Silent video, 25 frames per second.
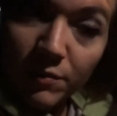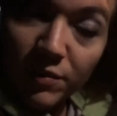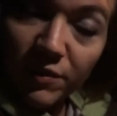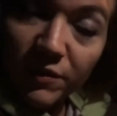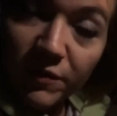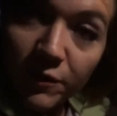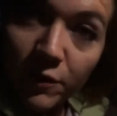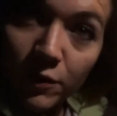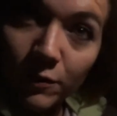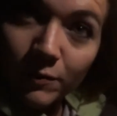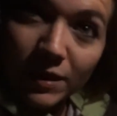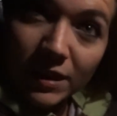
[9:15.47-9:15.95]

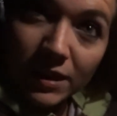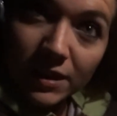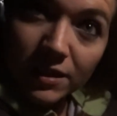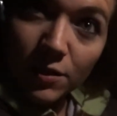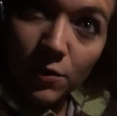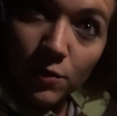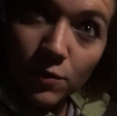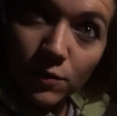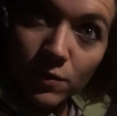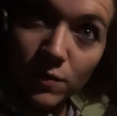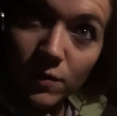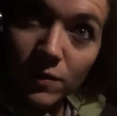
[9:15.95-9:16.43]
performance
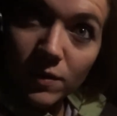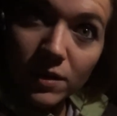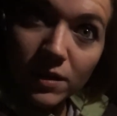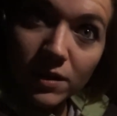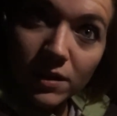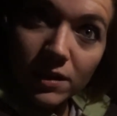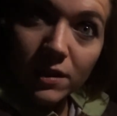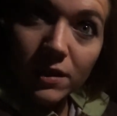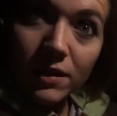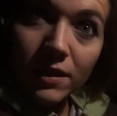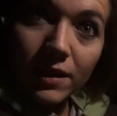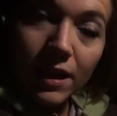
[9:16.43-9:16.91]

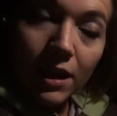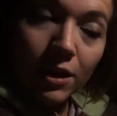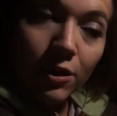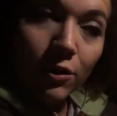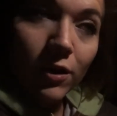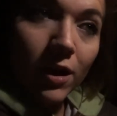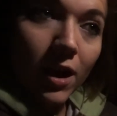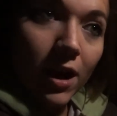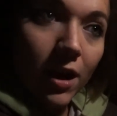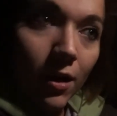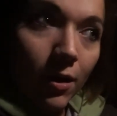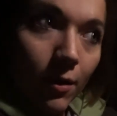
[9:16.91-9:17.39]
goals.
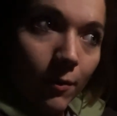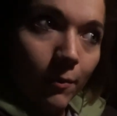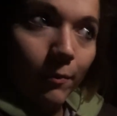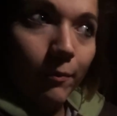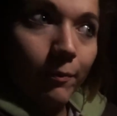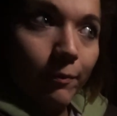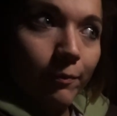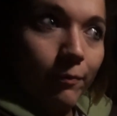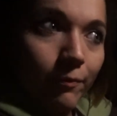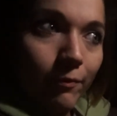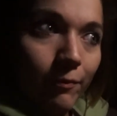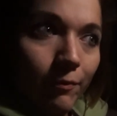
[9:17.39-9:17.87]
That'll
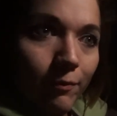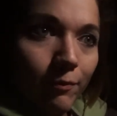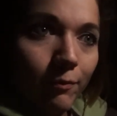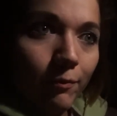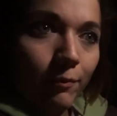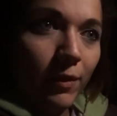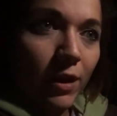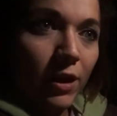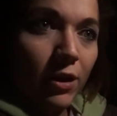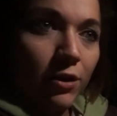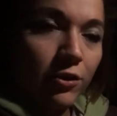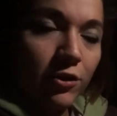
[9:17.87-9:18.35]

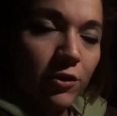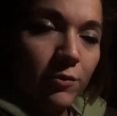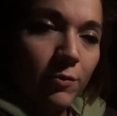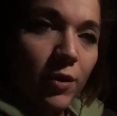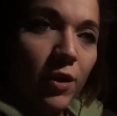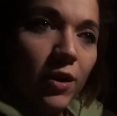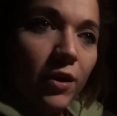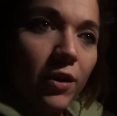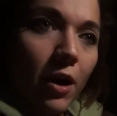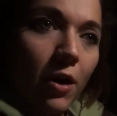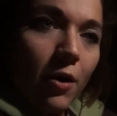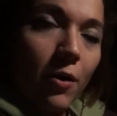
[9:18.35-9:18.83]
come either
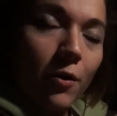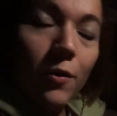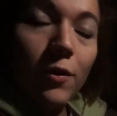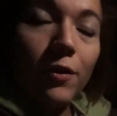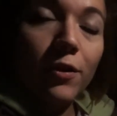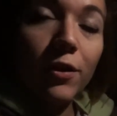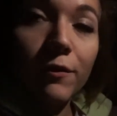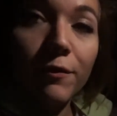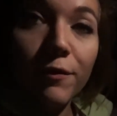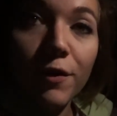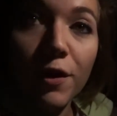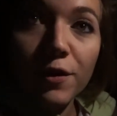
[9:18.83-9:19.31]
tomorrow
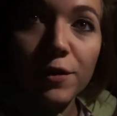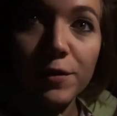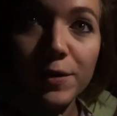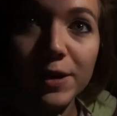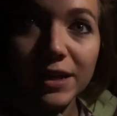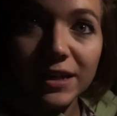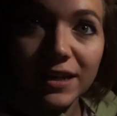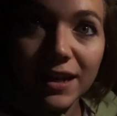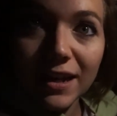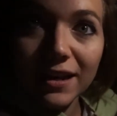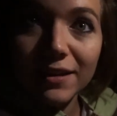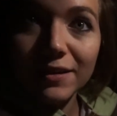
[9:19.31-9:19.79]
or the
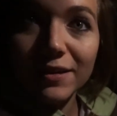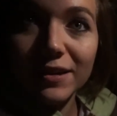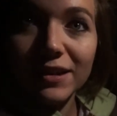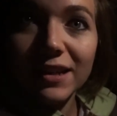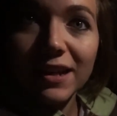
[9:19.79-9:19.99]
following day.